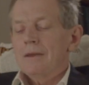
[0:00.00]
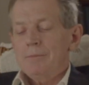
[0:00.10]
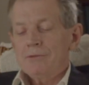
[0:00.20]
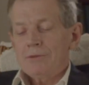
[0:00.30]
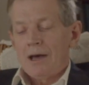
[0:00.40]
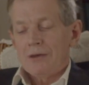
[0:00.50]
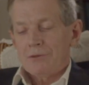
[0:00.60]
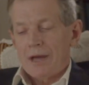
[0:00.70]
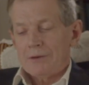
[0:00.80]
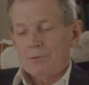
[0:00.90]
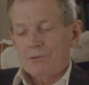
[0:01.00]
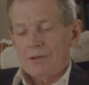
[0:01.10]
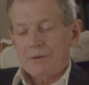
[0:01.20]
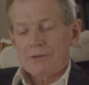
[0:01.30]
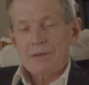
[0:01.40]
Mr. Hartwright was
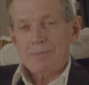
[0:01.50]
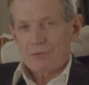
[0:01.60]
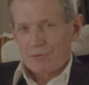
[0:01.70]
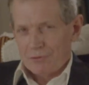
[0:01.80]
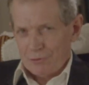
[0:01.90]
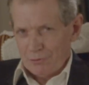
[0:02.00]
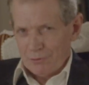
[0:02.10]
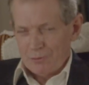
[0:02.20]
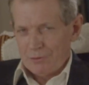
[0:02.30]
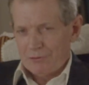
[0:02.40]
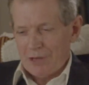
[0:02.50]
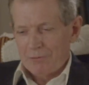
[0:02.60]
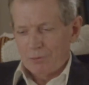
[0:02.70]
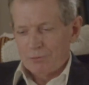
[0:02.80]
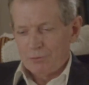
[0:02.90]
no exception to the
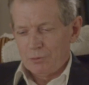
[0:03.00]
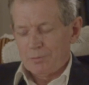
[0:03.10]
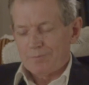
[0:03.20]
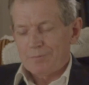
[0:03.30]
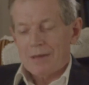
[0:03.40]
general rule.